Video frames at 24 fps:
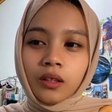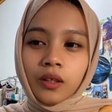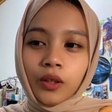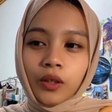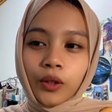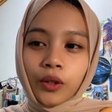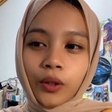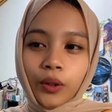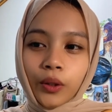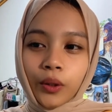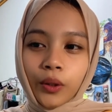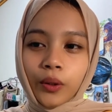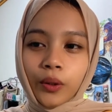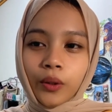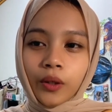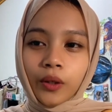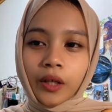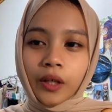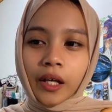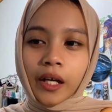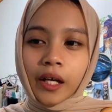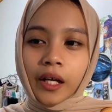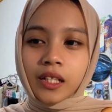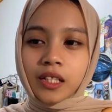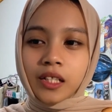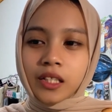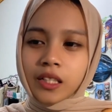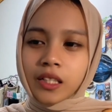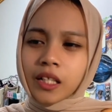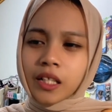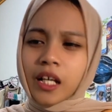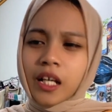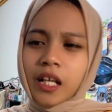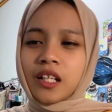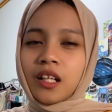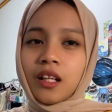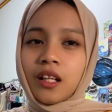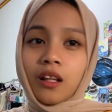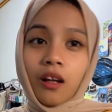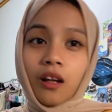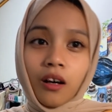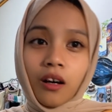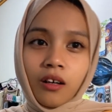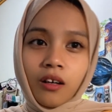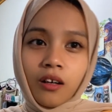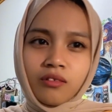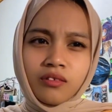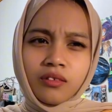Okay, it's kind of
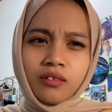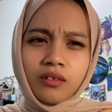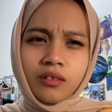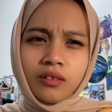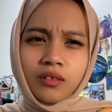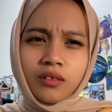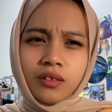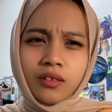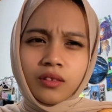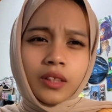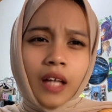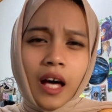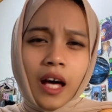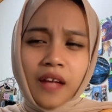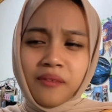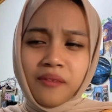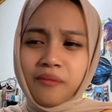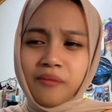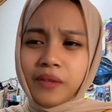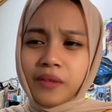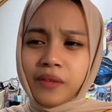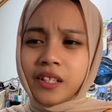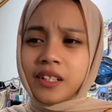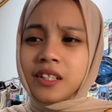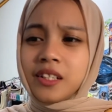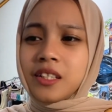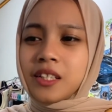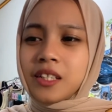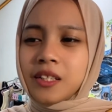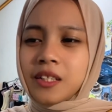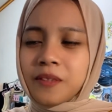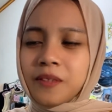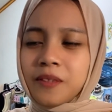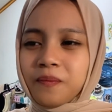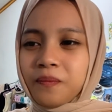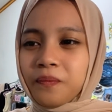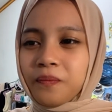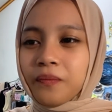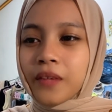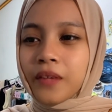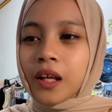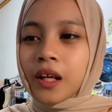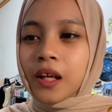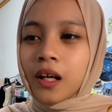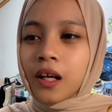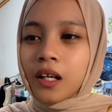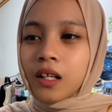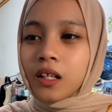long, 10 minutes.
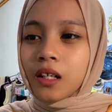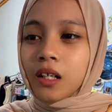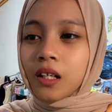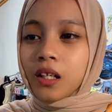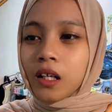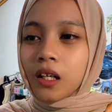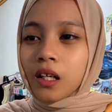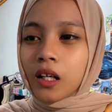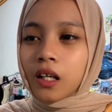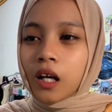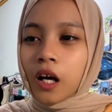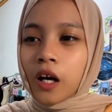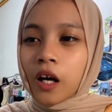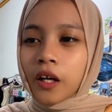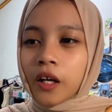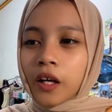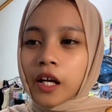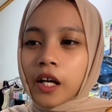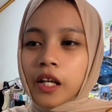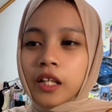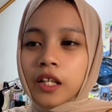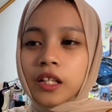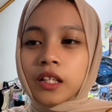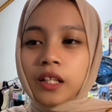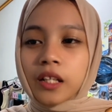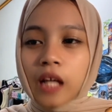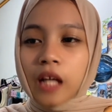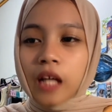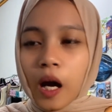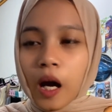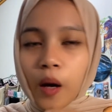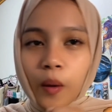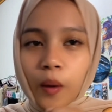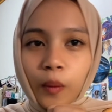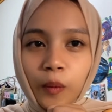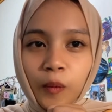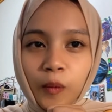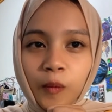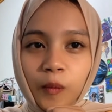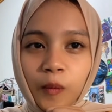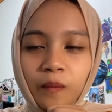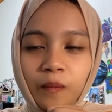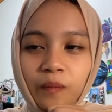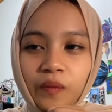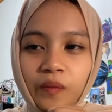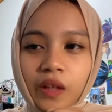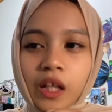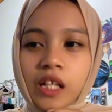Okay, now
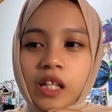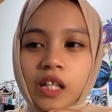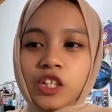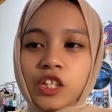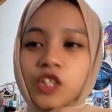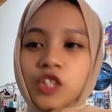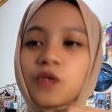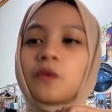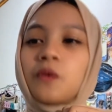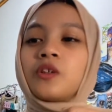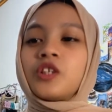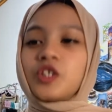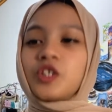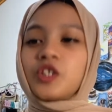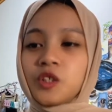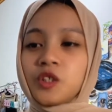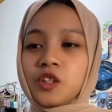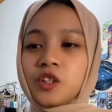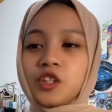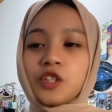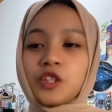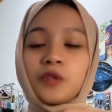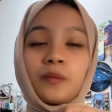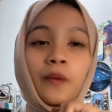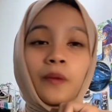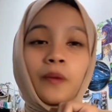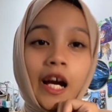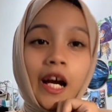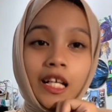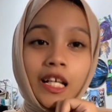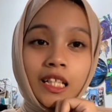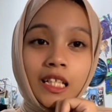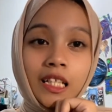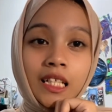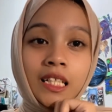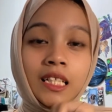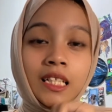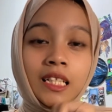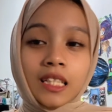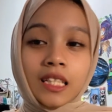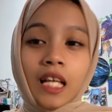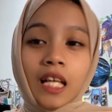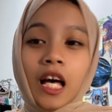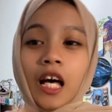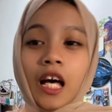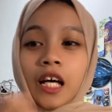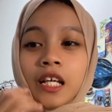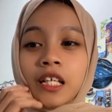it's your turn to practice
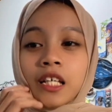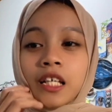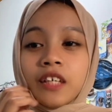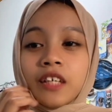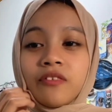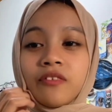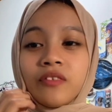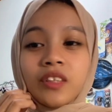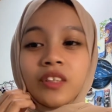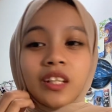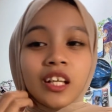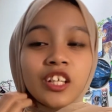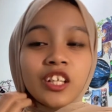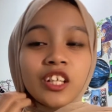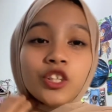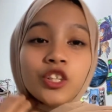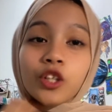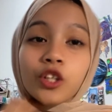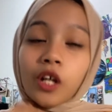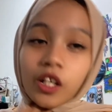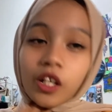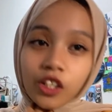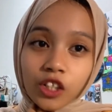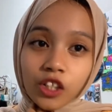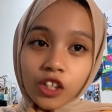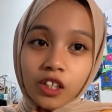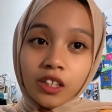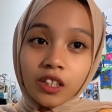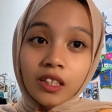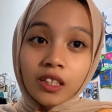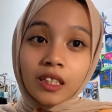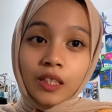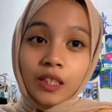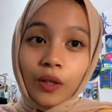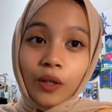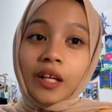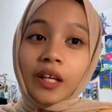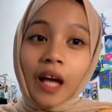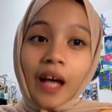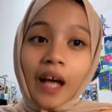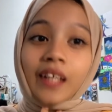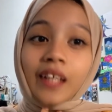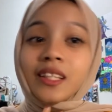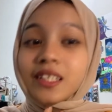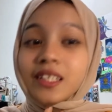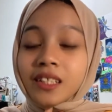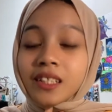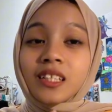giving instructions. So yeah,
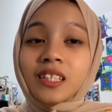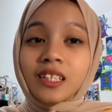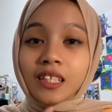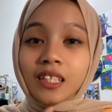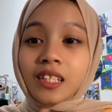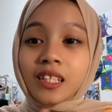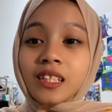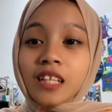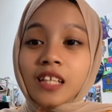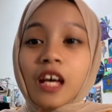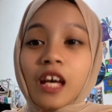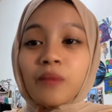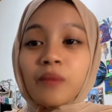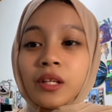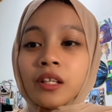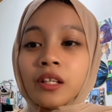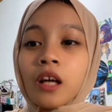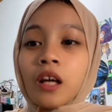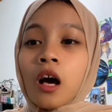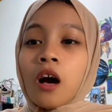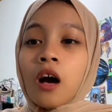this is the assignment.